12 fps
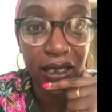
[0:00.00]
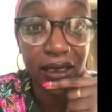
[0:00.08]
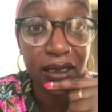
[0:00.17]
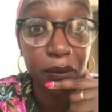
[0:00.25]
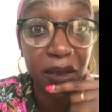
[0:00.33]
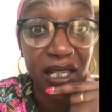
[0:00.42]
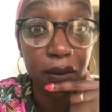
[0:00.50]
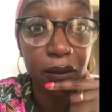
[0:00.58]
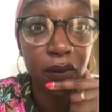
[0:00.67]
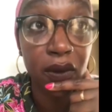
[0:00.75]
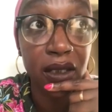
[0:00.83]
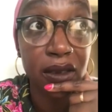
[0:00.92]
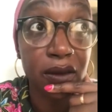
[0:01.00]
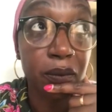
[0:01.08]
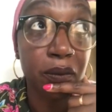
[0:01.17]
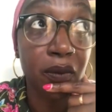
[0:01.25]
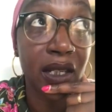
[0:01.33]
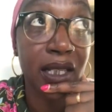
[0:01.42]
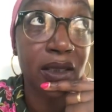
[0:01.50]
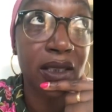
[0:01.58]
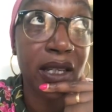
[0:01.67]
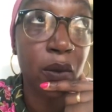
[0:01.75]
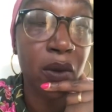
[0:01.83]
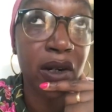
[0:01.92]
and as
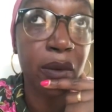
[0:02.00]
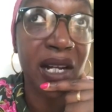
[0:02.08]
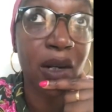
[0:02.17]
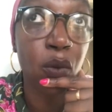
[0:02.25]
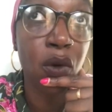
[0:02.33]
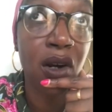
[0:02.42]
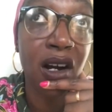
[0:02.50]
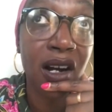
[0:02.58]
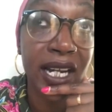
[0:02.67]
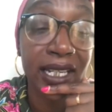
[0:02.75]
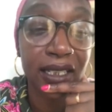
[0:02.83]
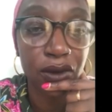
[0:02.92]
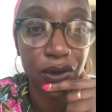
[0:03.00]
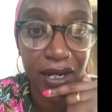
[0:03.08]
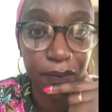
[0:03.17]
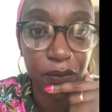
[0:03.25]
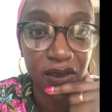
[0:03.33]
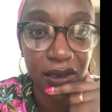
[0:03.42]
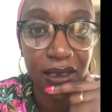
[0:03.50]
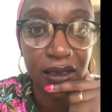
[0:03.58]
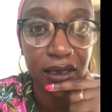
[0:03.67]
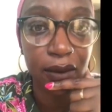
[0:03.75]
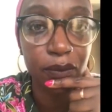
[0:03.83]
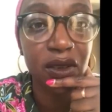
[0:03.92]
they were about what I had dreamt in
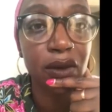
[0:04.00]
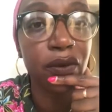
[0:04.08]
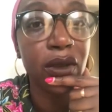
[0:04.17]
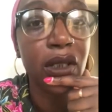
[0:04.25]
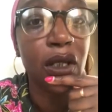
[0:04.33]
terms of